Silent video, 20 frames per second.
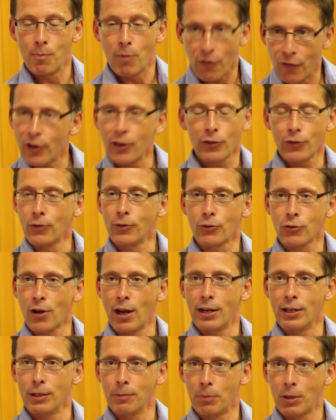professional
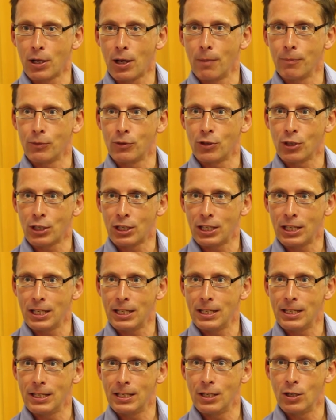training becomes the
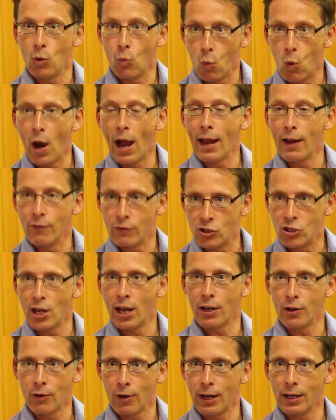key way of
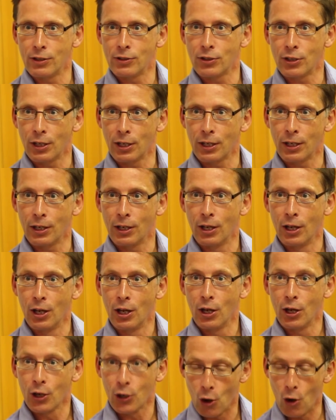generating
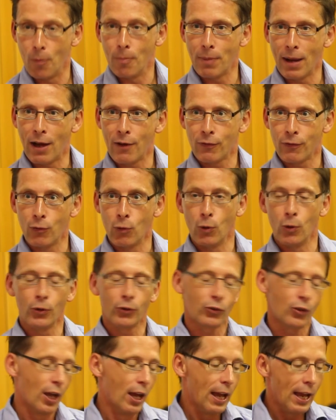combat
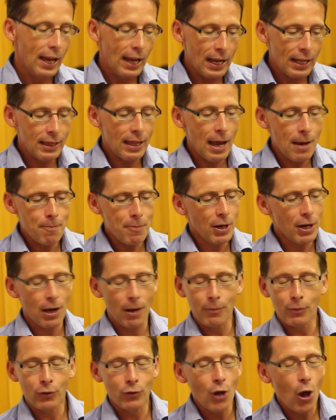force. It then
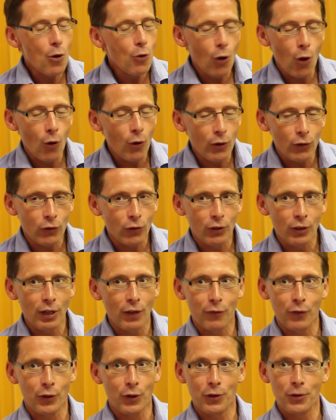becomes no longer
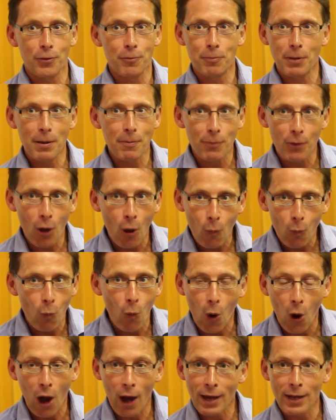significant that people are
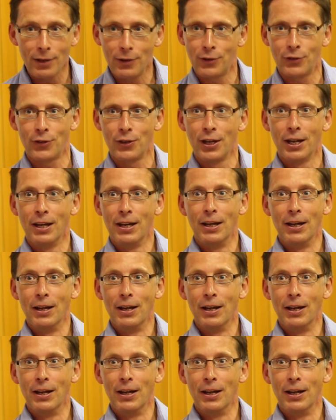white,